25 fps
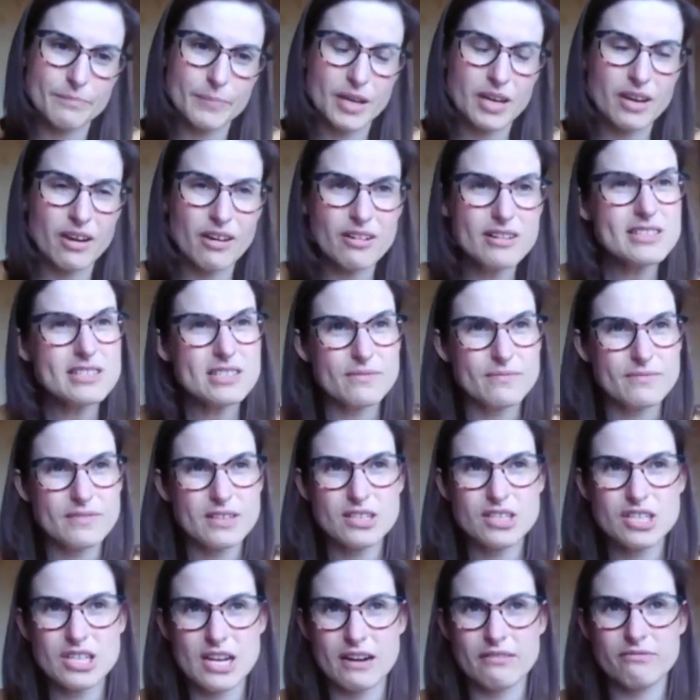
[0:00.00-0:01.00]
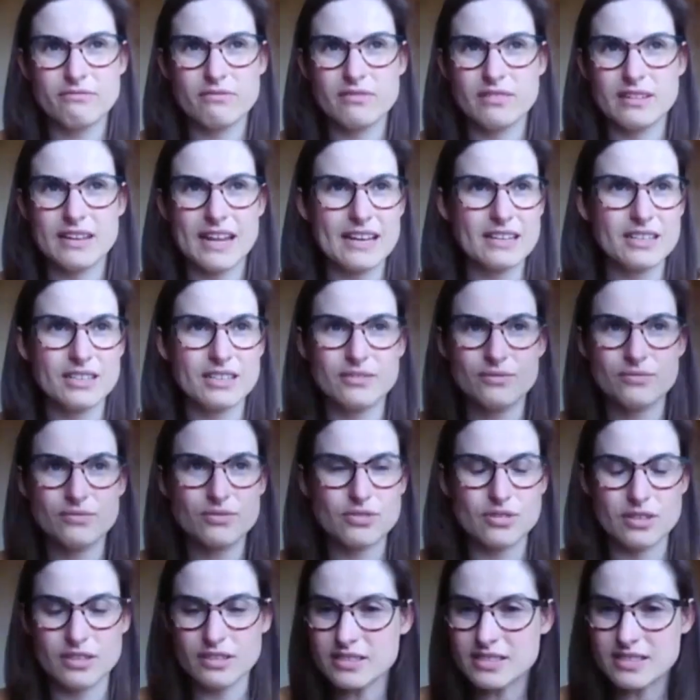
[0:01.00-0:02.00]
because of the general lack of
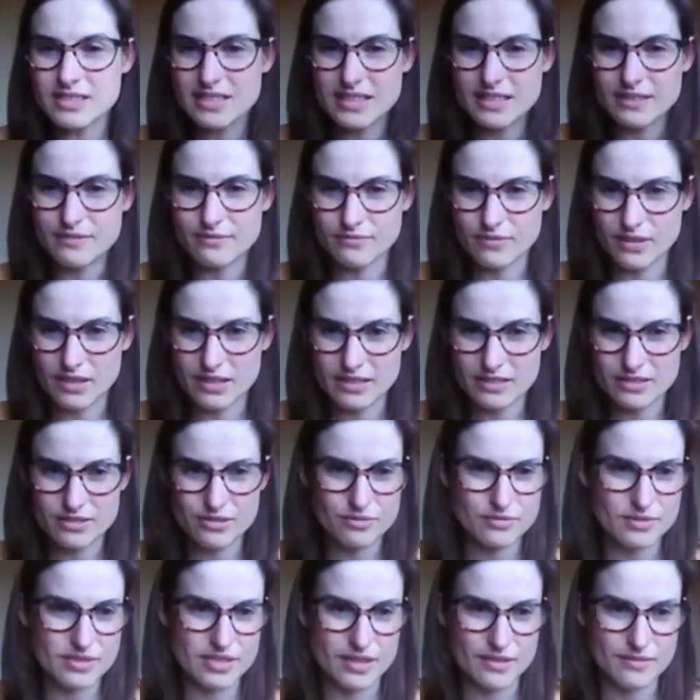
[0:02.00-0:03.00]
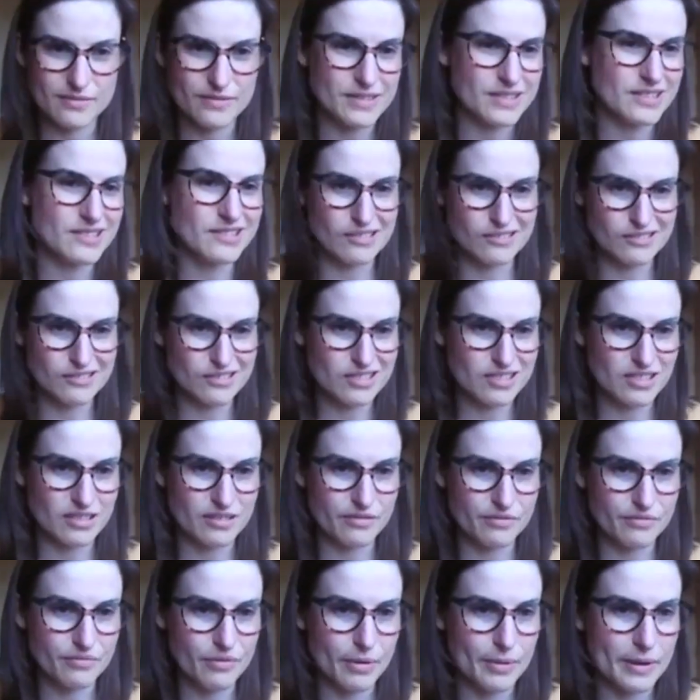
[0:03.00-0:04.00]
trust in financial services, I'm just
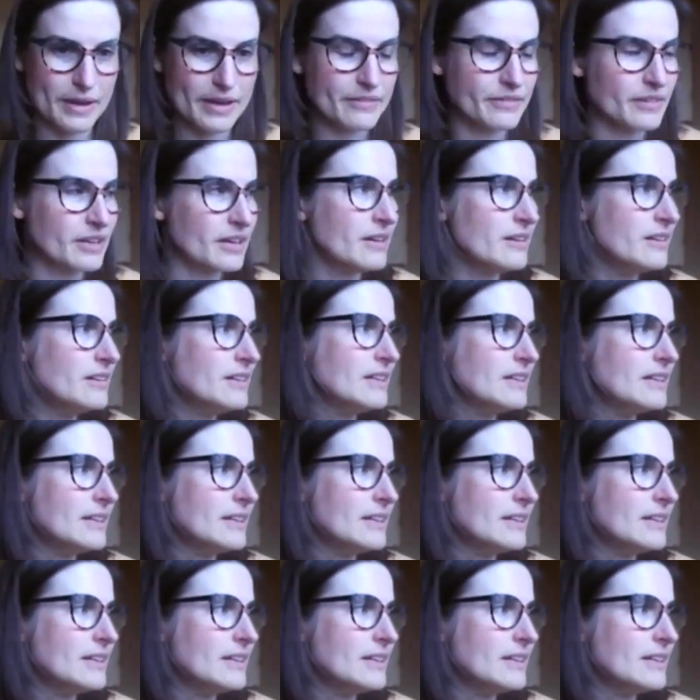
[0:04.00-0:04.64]
going to throw it out there.